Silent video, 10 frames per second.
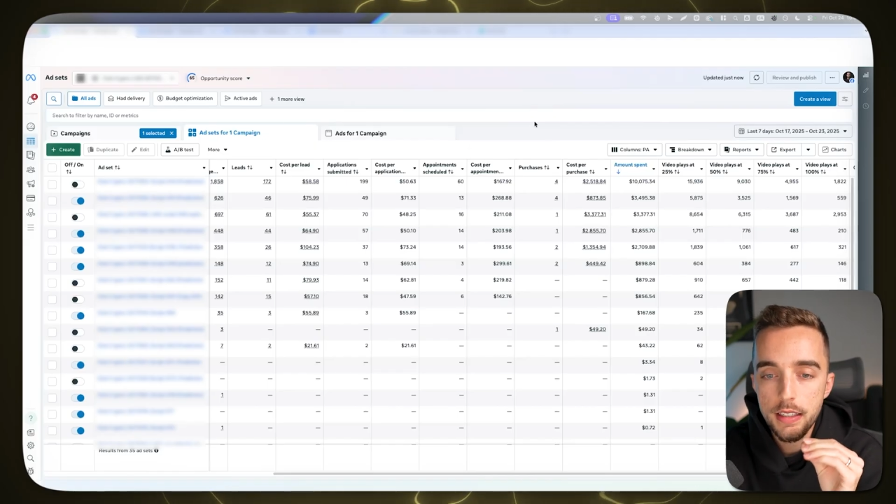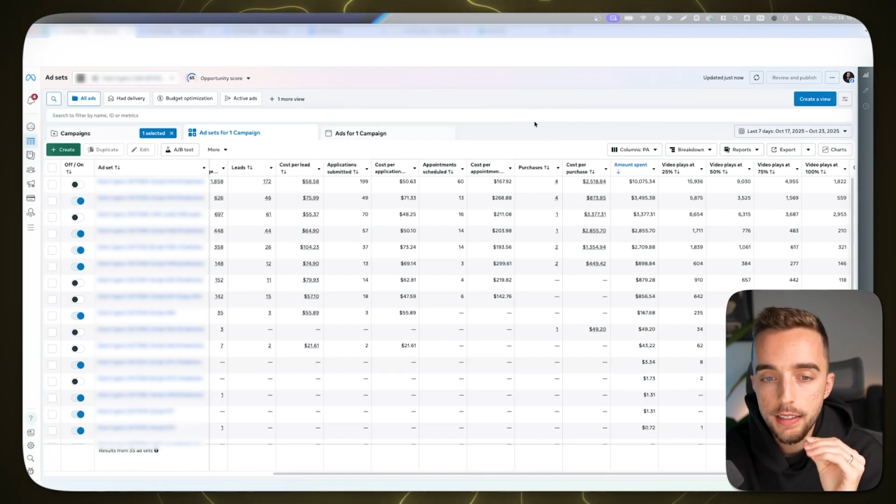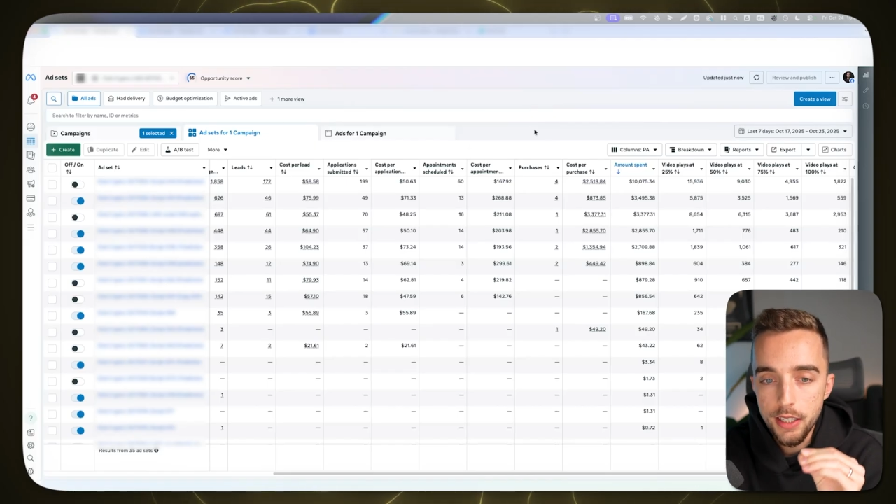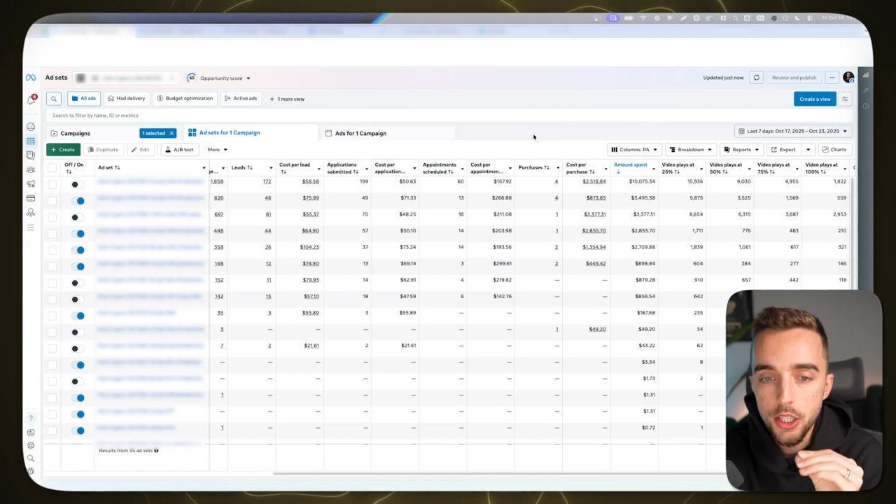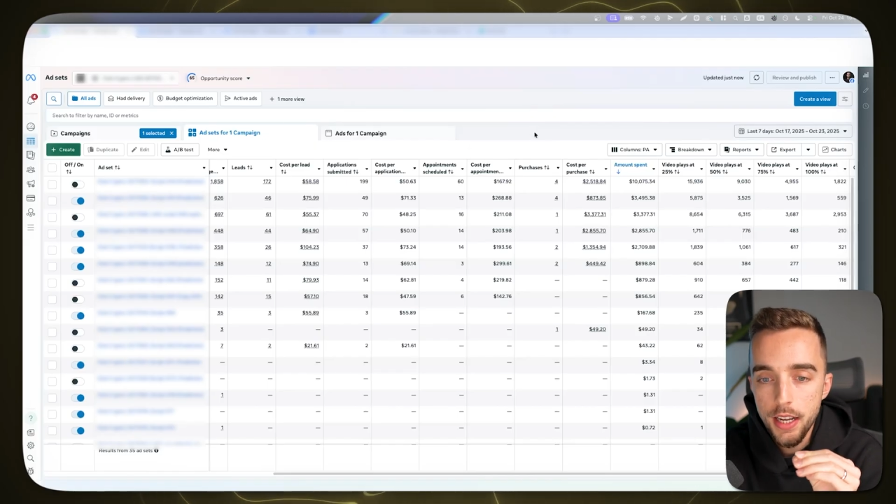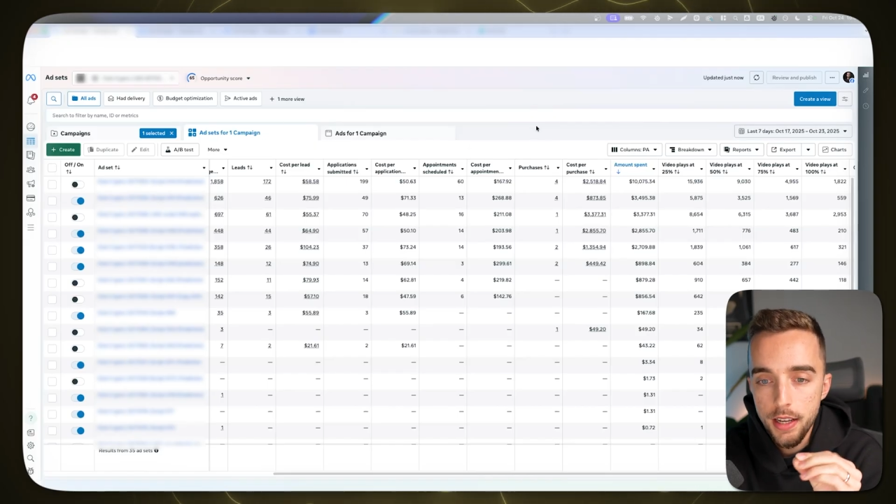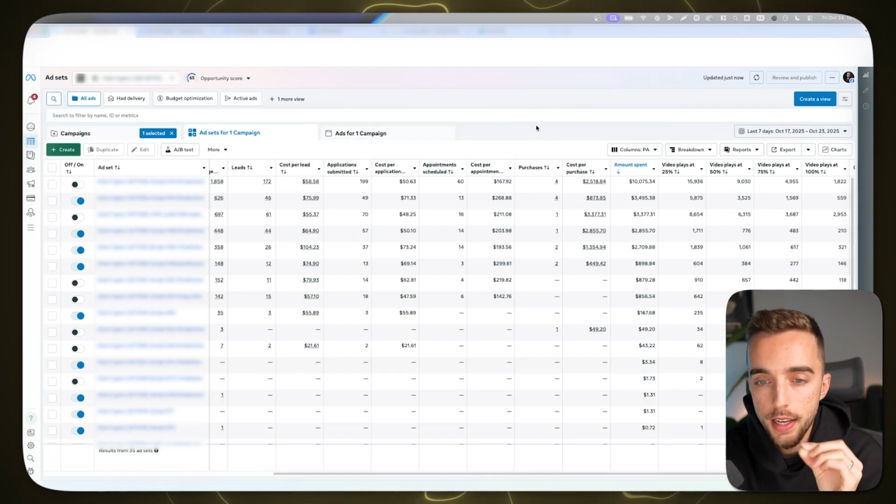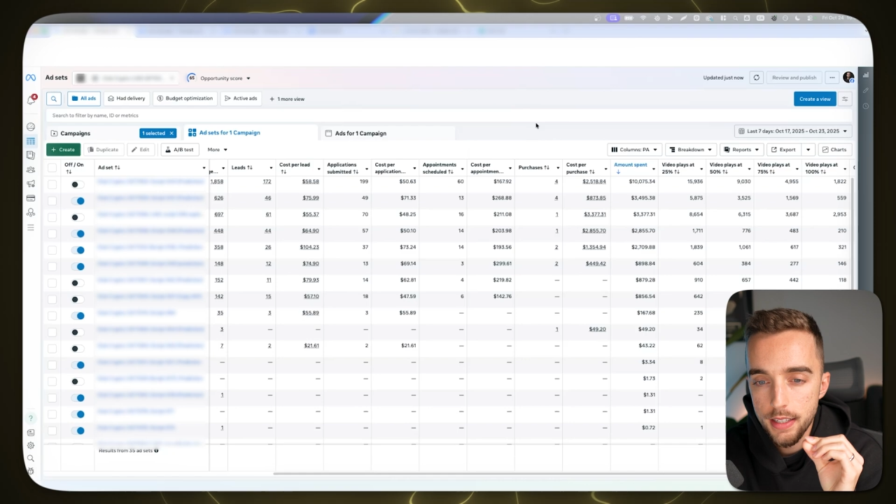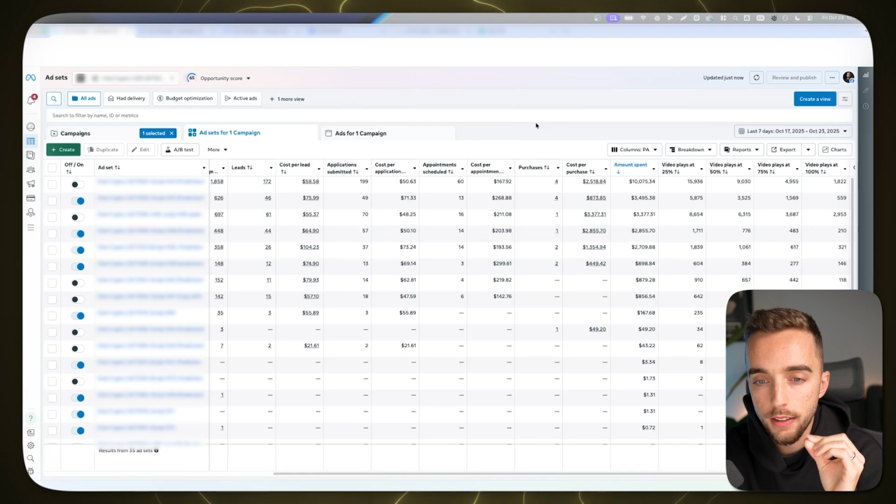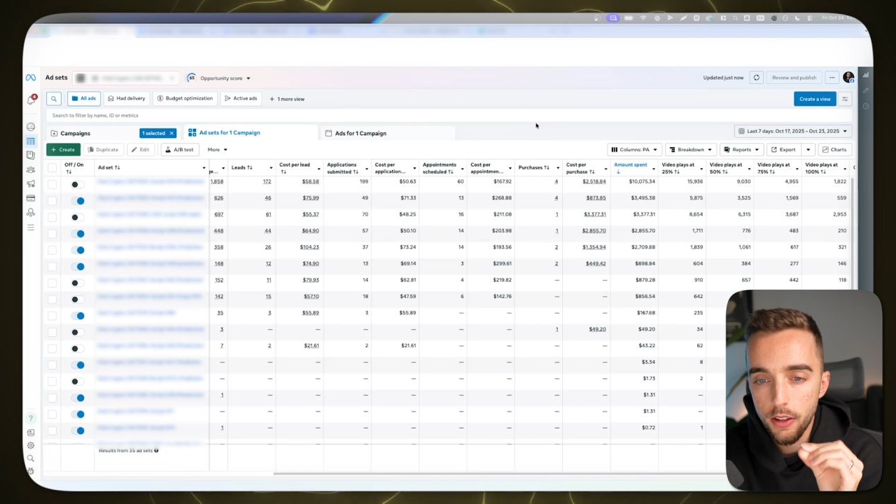lead gen
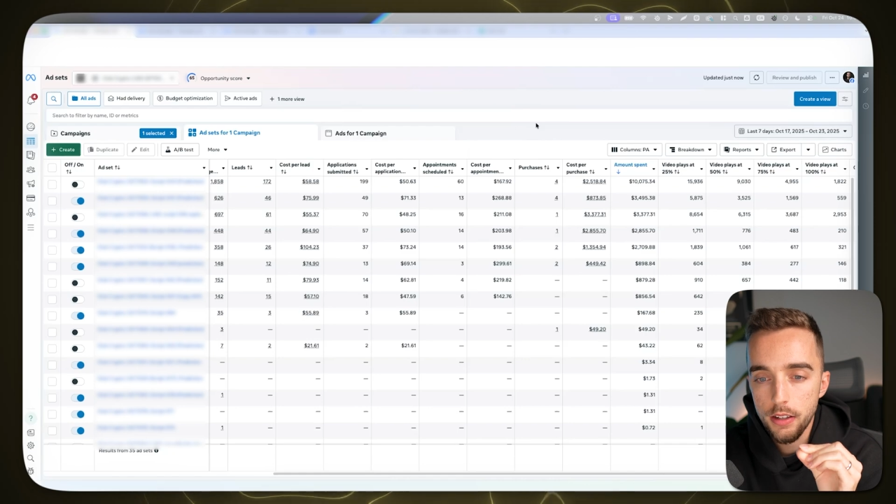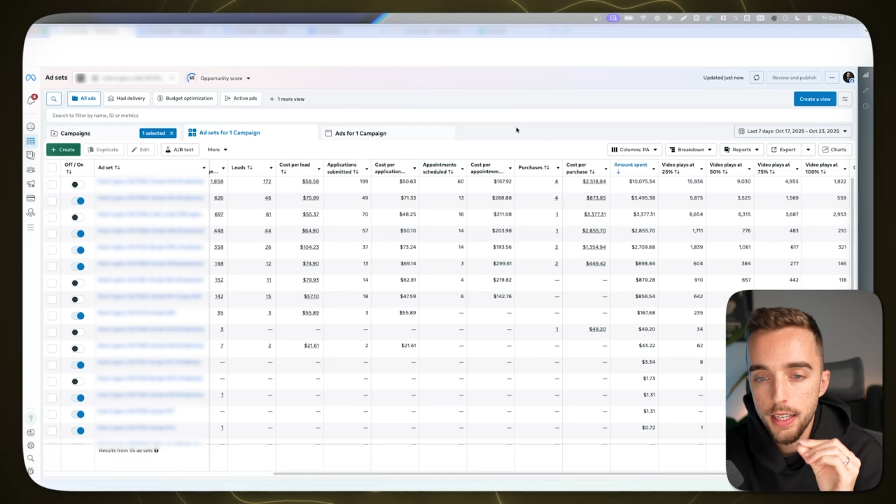is, a lot,